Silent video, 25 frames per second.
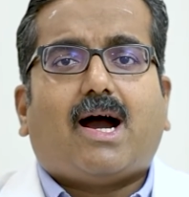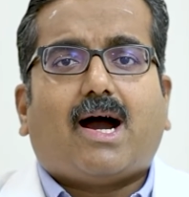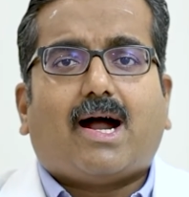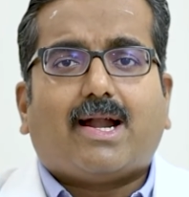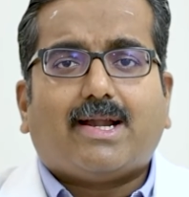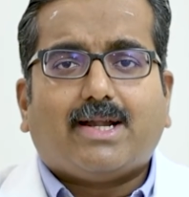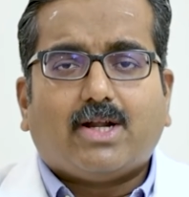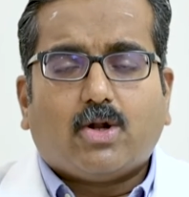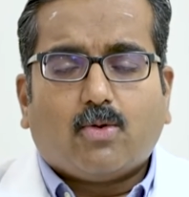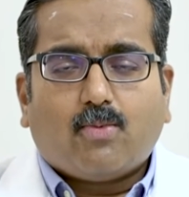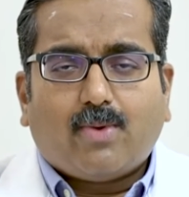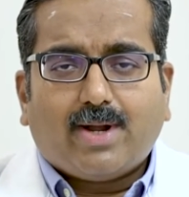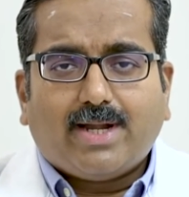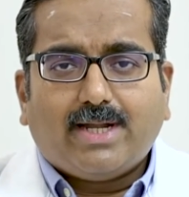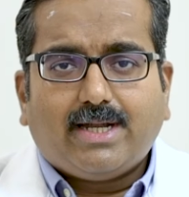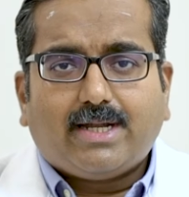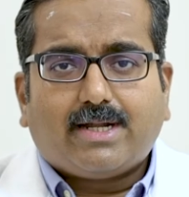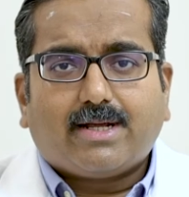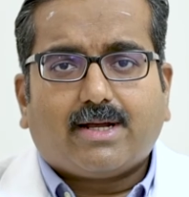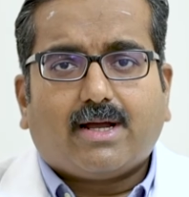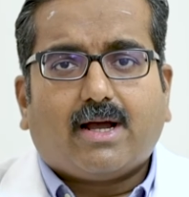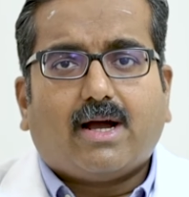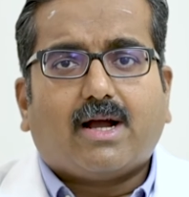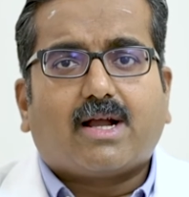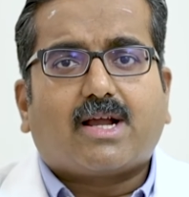
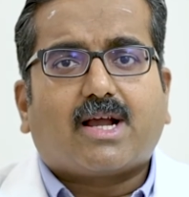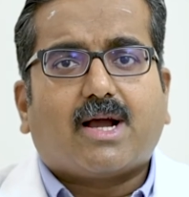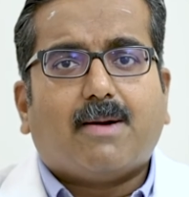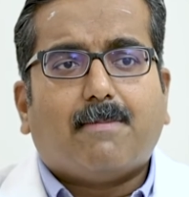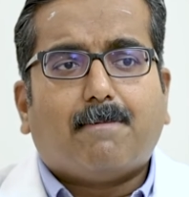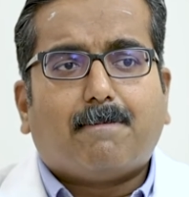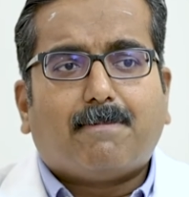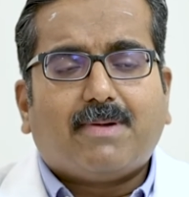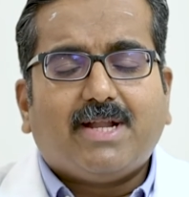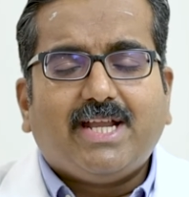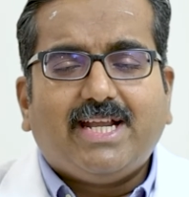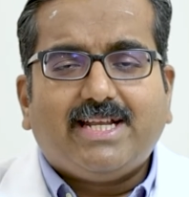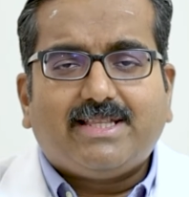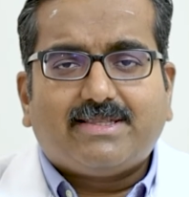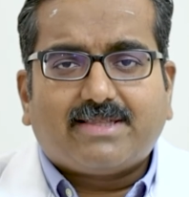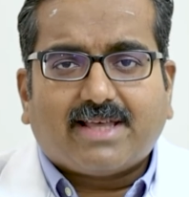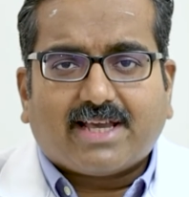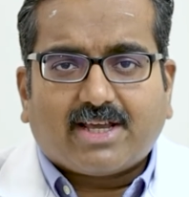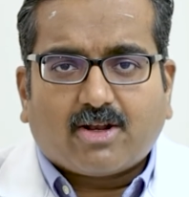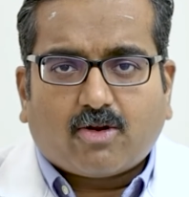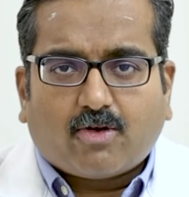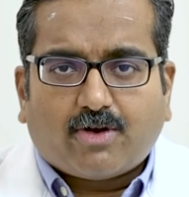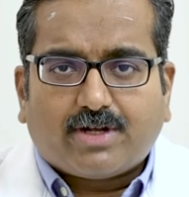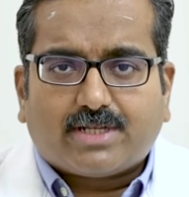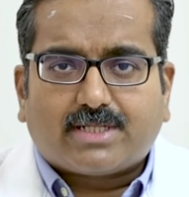underwent a complete
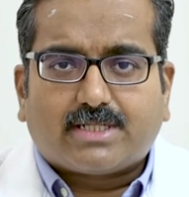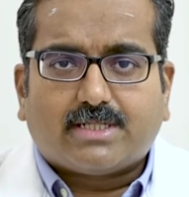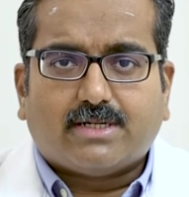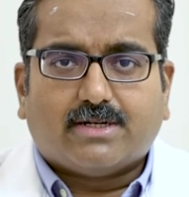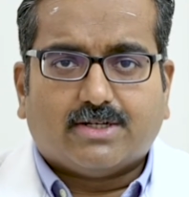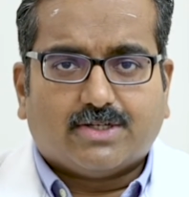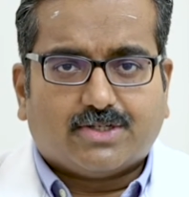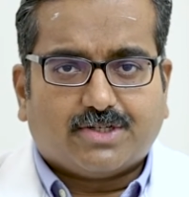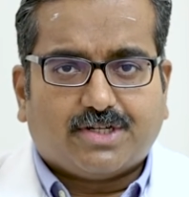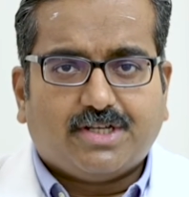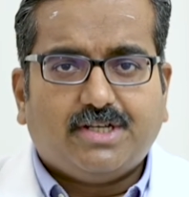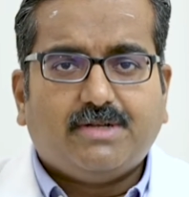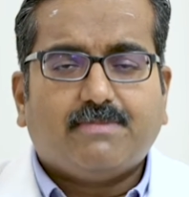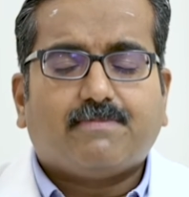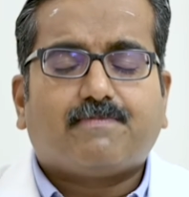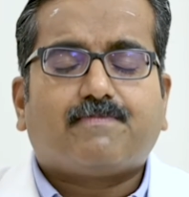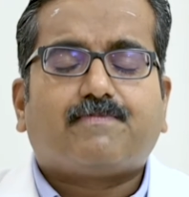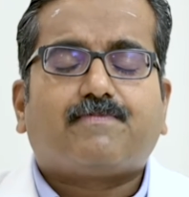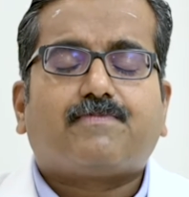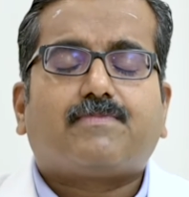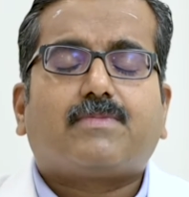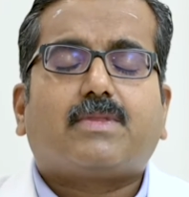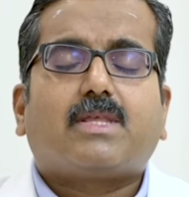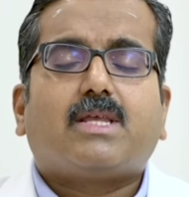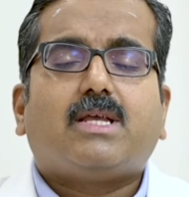thyroid surgery
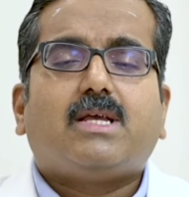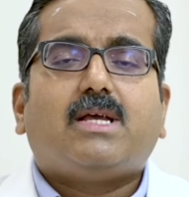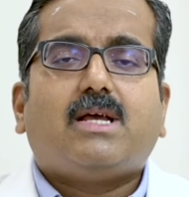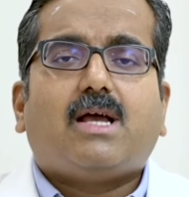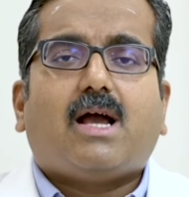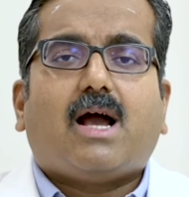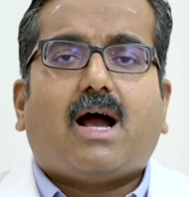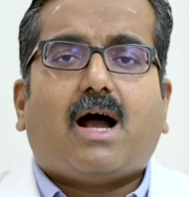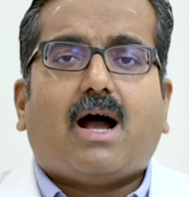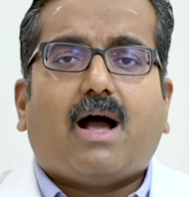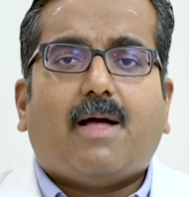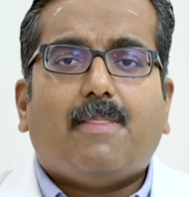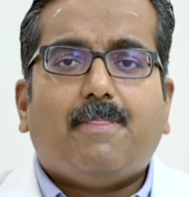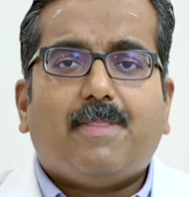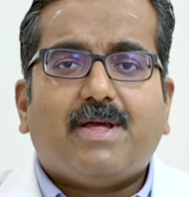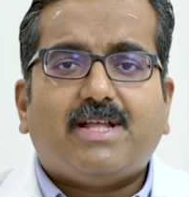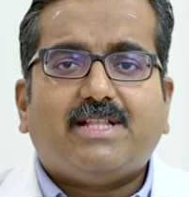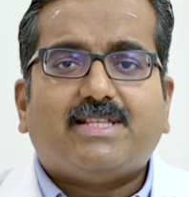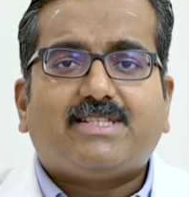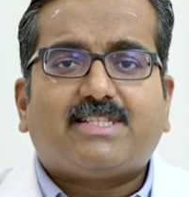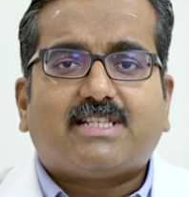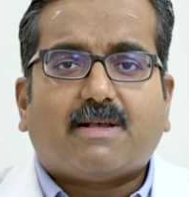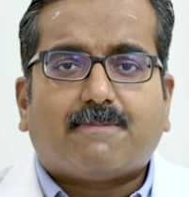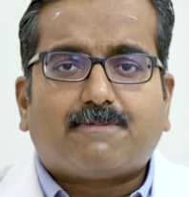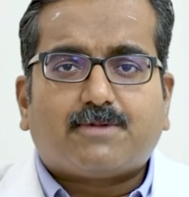and
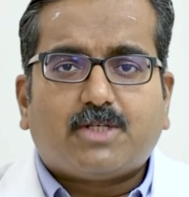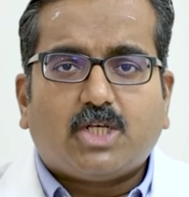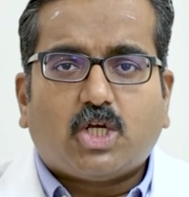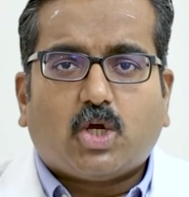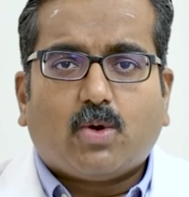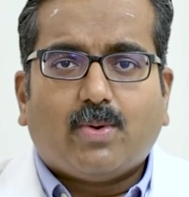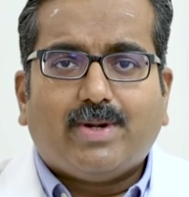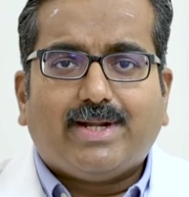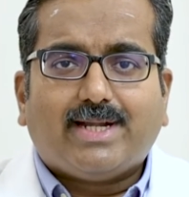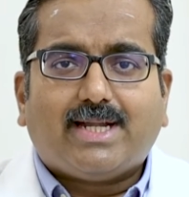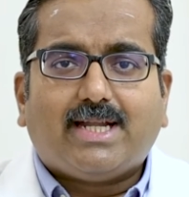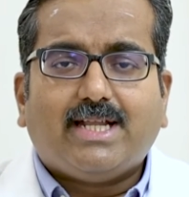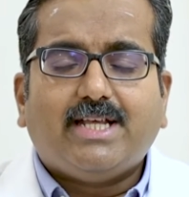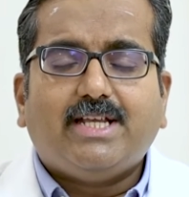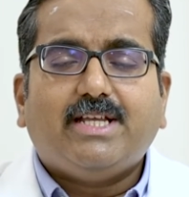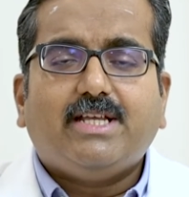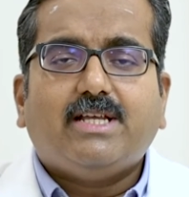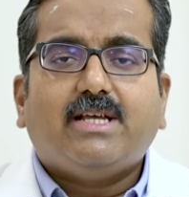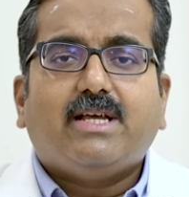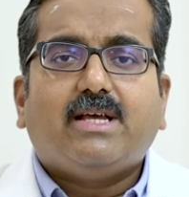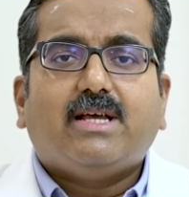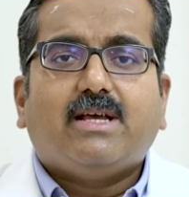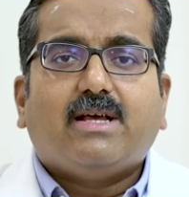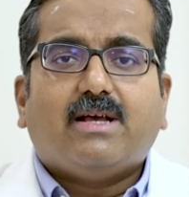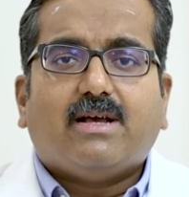then
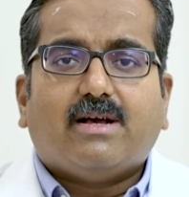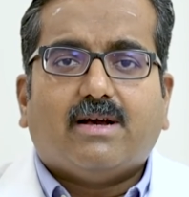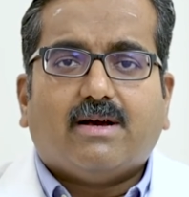subsequently